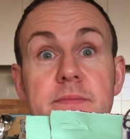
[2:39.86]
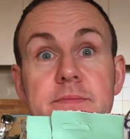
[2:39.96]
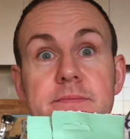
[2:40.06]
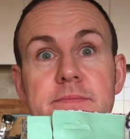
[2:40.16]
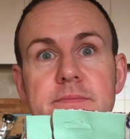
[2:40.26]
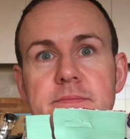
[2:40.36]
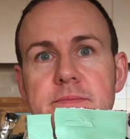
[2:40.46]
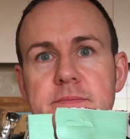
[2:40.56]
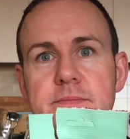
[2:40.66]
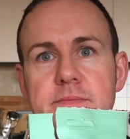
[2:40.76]
and if we
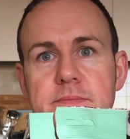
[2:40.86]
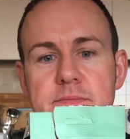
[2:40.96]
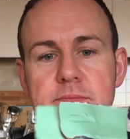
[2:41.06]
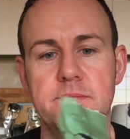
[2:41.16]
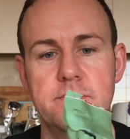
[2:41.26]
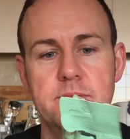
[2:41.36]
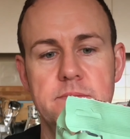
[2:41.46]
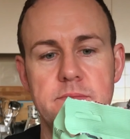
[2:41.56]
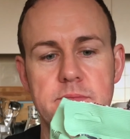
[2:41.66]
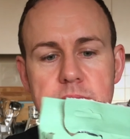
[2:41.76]
can grab
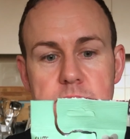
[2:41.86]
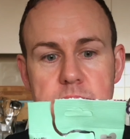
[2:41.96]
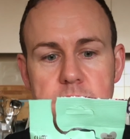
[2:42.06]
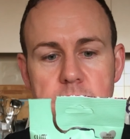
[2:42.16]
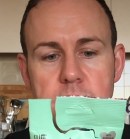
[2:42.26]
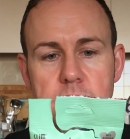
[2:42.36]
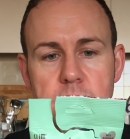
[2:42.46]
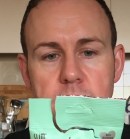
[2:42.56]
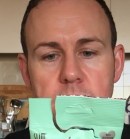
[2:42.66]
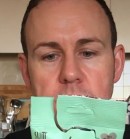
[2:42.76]
the, um, the number of
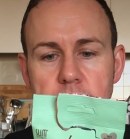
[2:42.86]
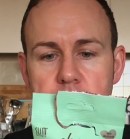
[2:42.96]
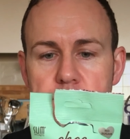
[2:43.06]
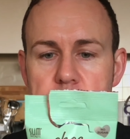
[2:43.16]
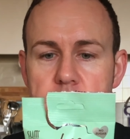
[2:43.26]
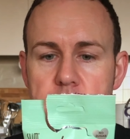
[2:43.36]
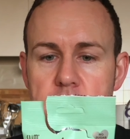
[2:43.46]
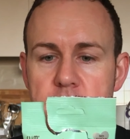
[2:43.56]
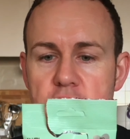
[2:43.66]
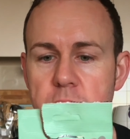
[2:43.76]
calories or
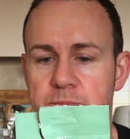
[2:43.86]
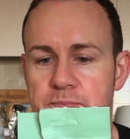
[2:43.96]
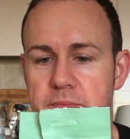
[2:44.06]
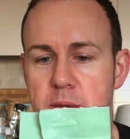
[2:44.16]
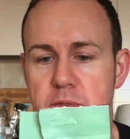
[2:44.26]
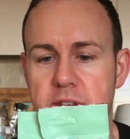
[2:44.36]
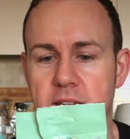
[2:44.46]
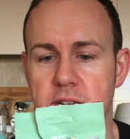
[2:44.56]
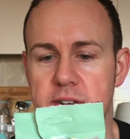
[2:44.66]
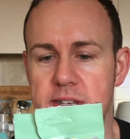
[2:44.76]
kilojoules. Sure. Number of
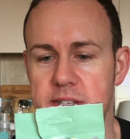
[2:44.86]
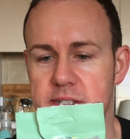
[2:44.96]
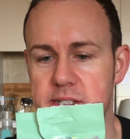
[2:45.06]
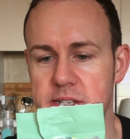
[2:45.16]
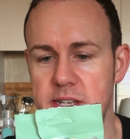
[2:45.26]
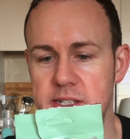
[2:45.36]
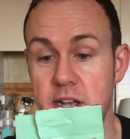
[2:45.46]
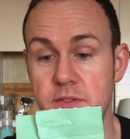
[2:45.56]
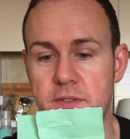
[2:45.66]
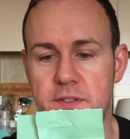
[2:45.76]
calories is
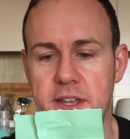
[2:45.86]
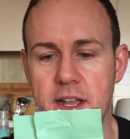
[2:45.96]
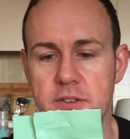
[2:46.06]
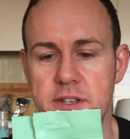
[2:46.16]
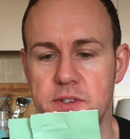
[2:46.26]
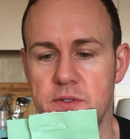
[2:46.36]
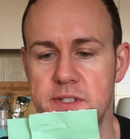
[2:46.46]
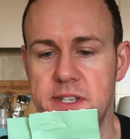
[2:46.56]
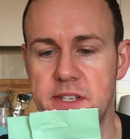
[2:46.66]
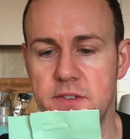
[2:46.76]
150 calories or
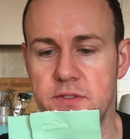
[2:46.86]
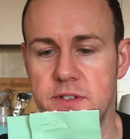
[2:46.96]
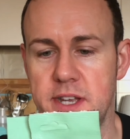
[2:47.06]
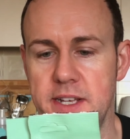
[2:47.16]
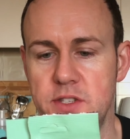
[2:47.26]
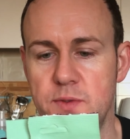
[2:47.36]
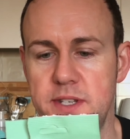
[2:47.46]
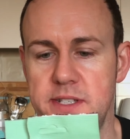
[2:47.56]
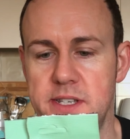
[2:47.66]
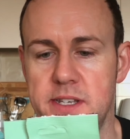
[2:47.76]

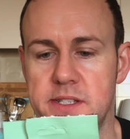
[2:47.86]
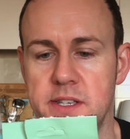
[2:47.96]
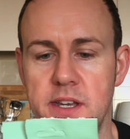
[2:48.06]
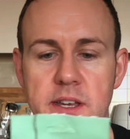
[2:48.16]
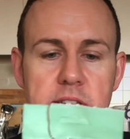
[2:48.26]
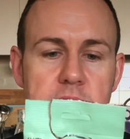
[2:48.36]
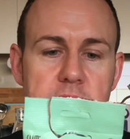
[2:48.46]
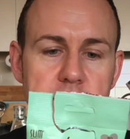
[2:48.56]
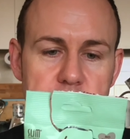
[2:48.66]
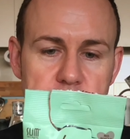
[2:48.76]
626
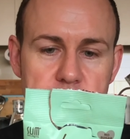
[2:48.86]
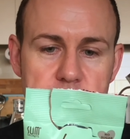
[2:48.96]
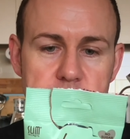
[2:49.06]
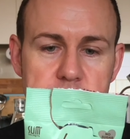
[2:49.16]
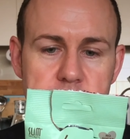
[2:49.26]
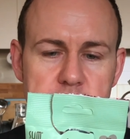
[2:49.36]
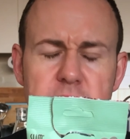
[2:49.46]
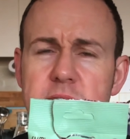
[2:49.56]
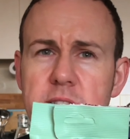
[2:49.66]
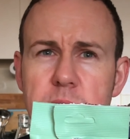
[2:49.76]
kilojoules. Did
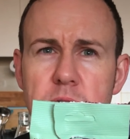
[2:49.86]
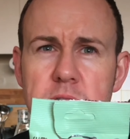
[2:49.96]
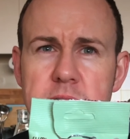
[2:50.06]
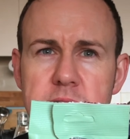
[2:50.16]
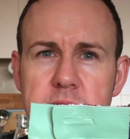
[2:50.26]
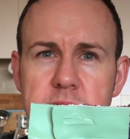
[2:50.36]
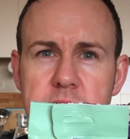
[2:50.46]
I tell you the price?